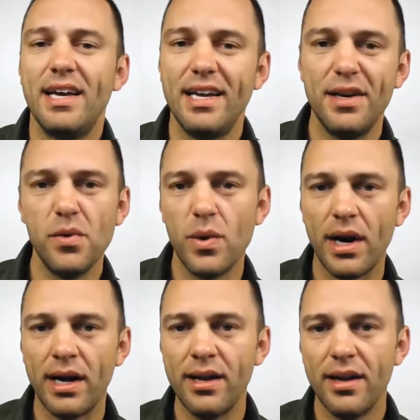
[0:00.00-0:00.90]
in a
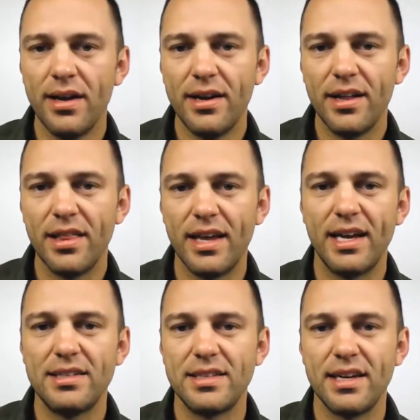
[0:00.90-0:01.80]
way
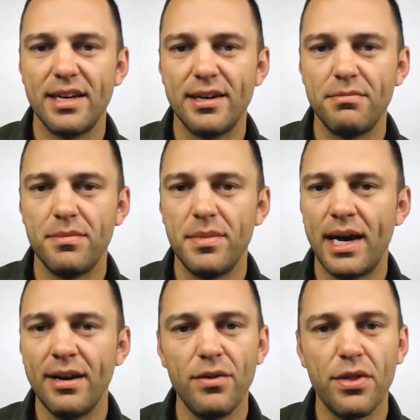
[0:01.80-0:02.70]
that I
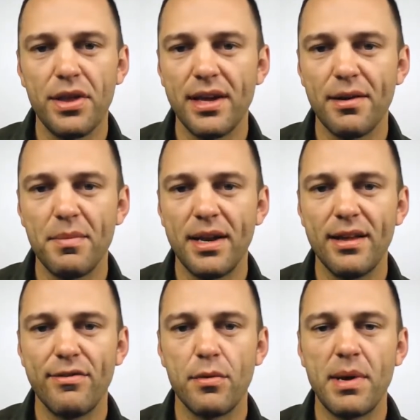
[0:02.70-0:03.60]
don't think many
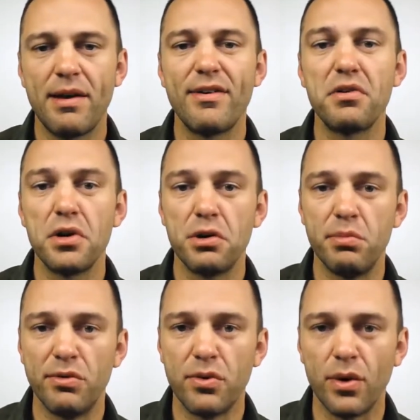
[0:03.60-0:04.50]
of them have ever heard
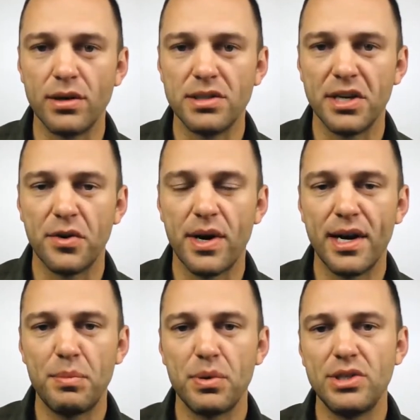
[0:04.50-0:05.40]
before, so I
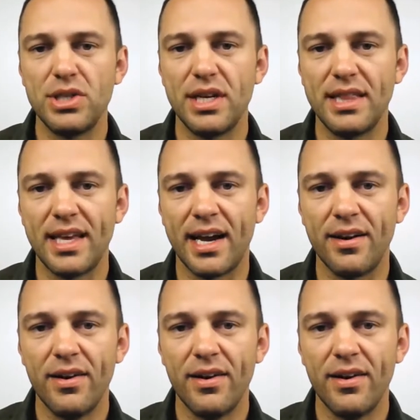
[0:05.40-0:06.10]
appreciate that.